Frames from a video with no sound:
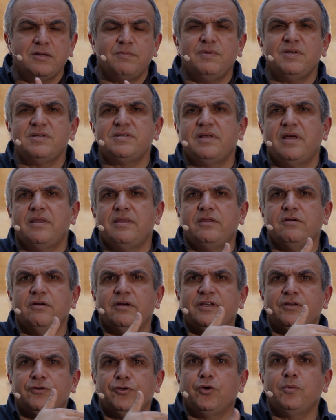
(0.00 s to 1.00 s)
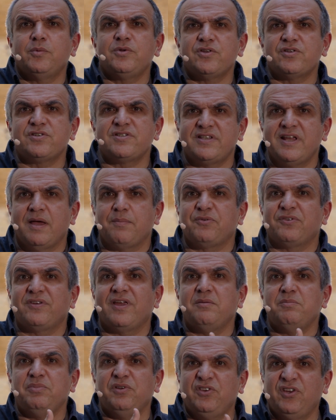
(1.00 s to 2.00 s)
means that the intermediate steps
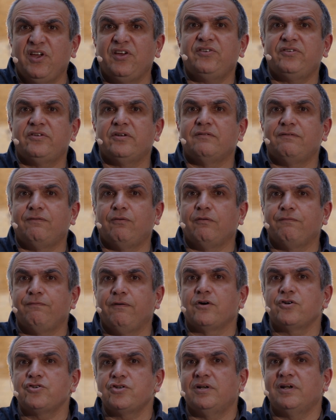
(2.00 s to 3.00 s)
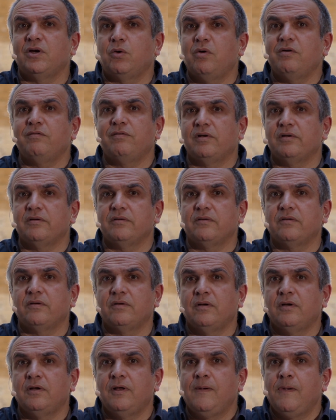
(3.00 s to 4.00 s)
can be tested for functional equivalence.
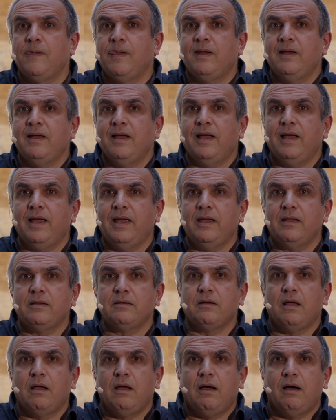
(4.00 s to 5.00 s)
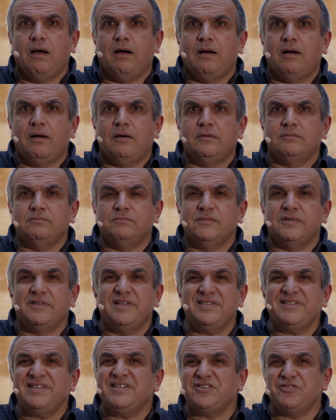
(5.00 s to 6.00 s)
And
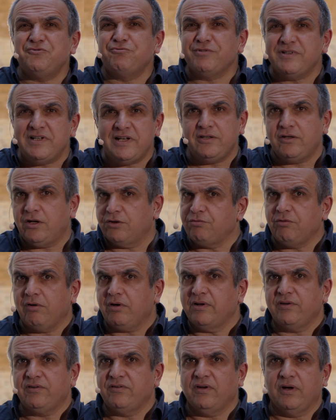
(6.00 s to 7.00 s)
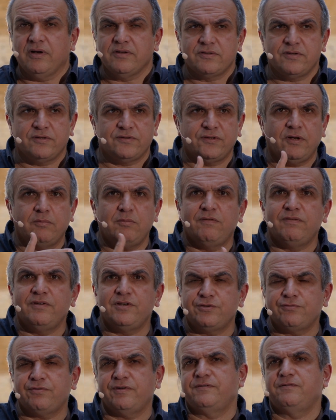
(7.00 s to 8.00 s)
this is really not rocket science. Some of
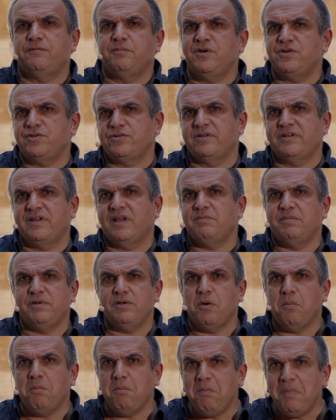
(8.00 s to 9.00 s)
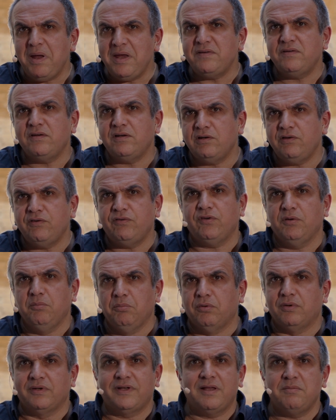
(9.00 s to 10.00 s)
these transformations can be amazingly
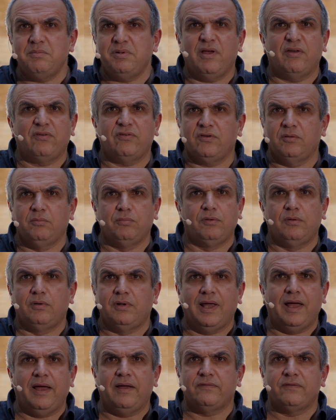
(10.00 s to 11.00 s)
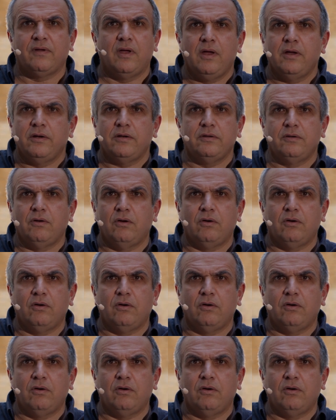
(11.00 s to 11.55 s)
simple. Can be as simple as an